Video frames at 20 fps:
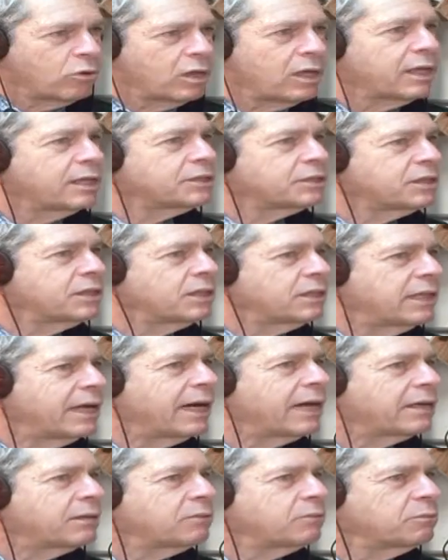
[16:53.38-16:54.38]
or less did
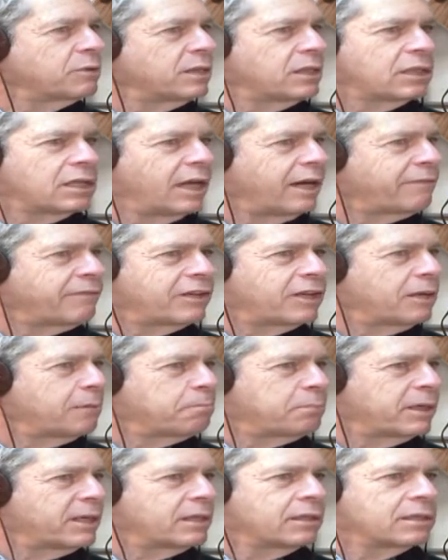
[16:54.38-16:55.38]
that. We didn't have any
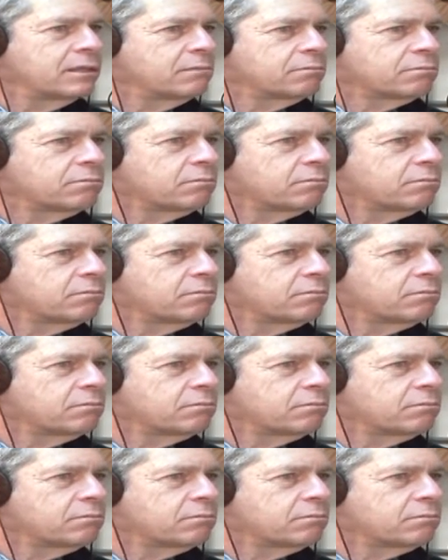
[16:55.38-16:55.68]
big